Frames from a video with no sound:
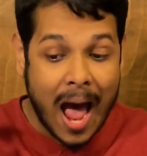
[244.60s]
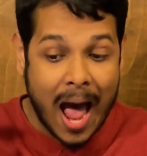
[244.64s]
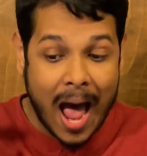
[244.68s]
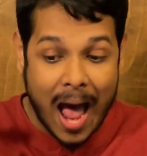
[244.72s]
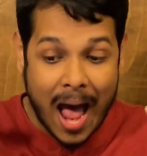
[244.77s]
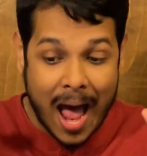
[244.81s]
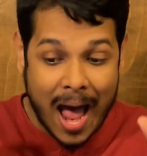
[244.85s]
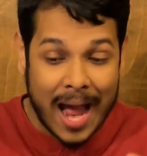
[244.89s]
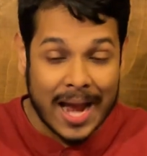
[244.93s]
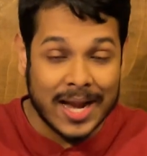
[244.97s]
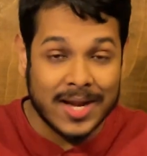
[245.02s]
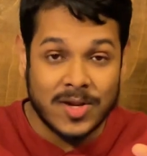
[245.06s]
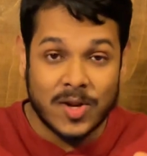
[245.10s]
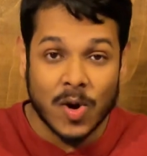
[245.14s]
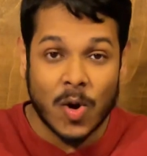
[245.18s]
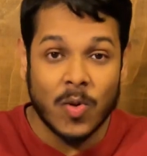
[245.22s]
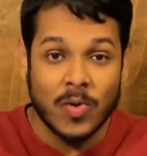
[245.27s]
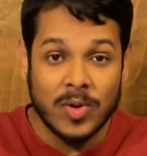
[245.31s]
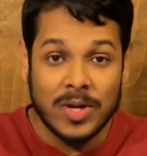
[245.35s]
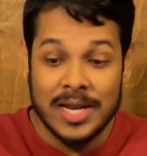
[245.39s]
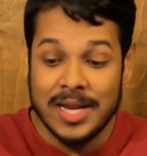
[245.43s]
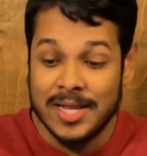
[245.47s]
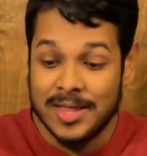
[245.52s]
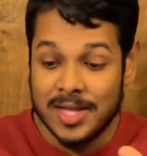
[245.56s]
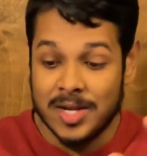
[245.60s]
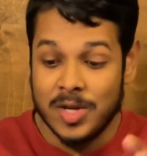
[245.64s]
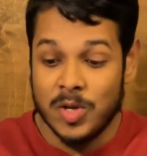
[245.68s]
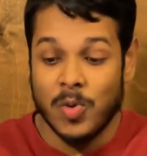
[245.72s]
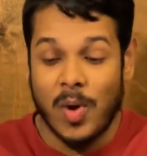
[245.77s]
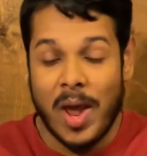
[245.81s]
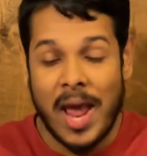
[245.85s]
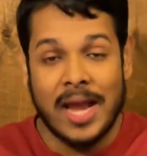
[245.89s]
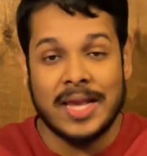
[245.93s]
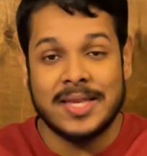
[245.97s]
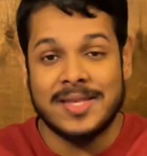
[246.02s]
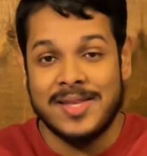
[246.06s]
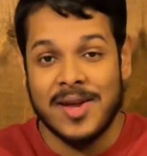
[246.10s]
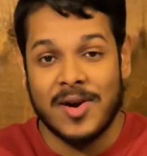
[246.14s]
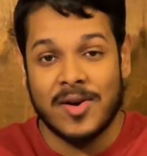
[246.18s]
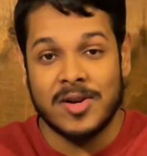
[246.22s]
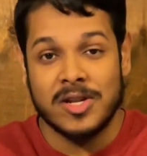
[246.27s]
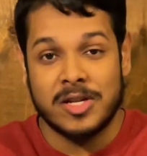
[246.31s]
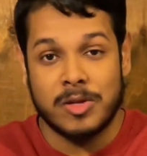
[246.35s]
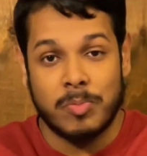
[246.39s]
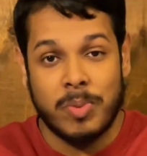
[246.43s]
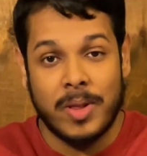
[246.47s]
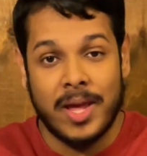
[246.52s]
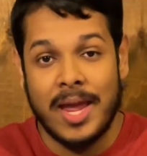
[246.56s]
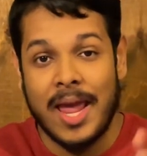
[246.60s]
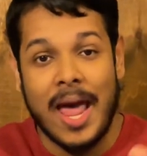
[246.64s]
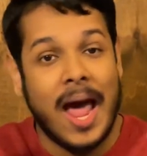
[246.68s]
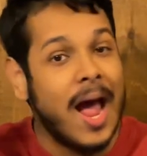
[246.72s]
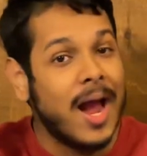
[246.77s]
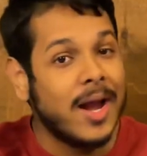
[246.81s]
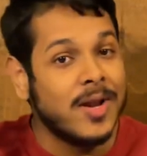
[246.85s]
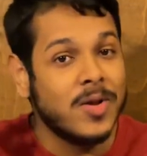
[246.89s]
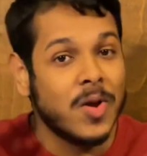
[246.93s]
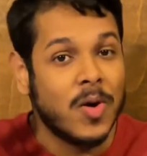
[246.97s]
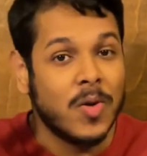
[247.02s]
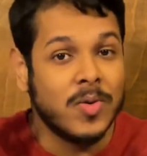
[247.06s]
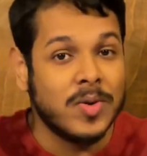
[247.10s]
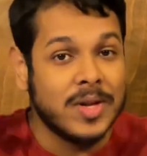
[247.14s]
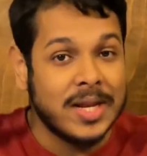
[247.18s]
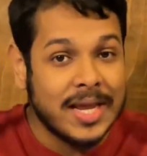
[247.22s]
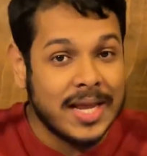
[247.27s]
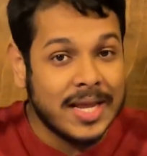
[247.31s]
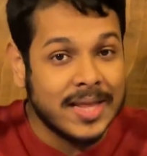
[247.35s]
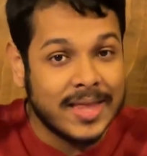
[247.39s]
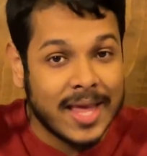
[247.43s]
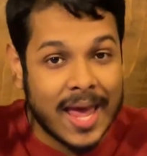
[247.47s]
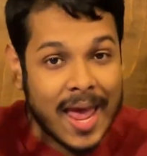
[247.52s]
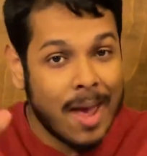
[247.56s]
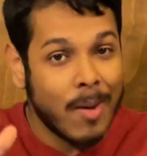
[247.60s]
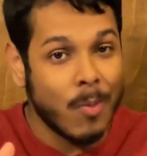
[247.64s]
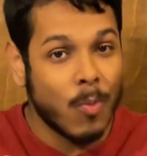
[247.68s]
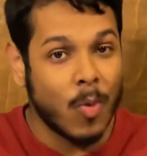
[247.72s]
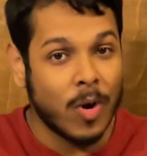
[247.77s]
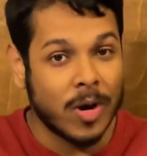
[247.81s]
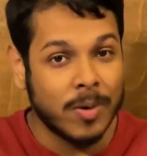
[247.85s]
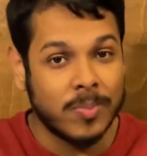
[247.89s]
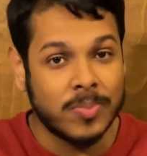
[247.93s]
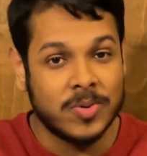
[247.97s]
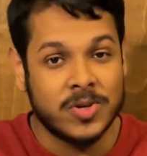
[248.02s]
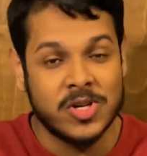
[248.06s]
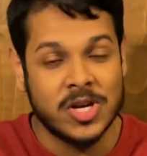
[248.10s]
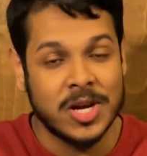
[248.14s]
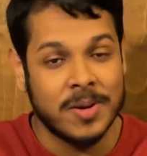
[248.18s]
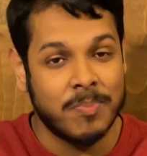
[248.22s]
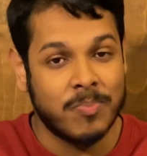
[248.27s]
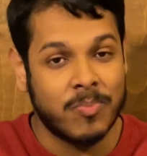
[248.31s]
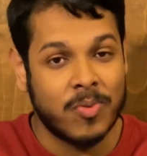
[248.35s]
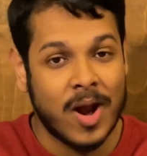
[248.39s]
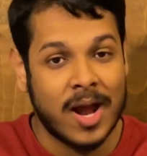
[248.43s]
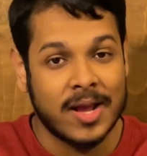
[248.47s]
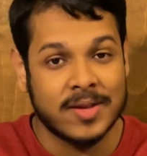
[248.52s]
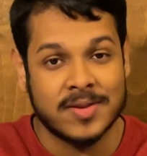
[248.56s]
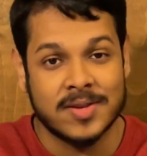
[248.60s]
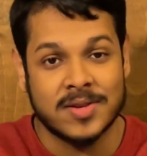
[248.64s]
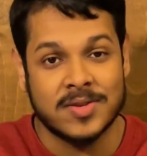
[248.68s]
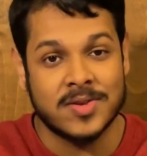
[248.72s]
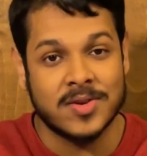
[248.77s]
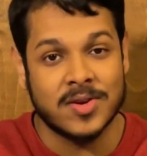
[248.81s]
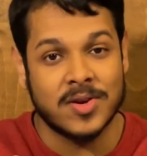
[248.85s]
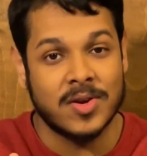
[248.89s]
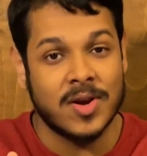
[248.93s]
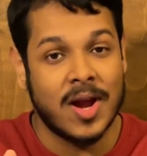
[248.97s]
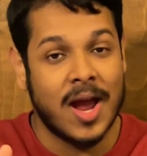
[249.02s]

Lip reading: I don't need the new XDR display. I don't need the M1 chip processor.